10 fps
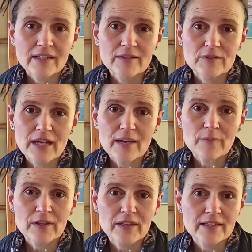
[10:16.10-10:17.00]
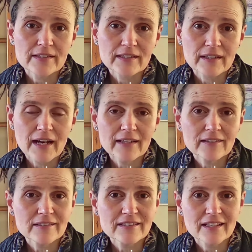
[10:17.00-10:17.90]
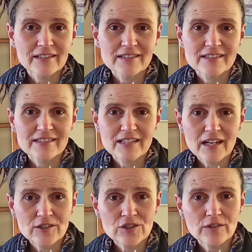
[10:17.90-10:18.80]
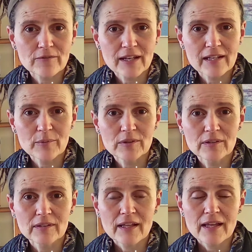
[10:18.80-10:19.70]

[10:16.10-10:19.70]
time where there's cuddles and touch available,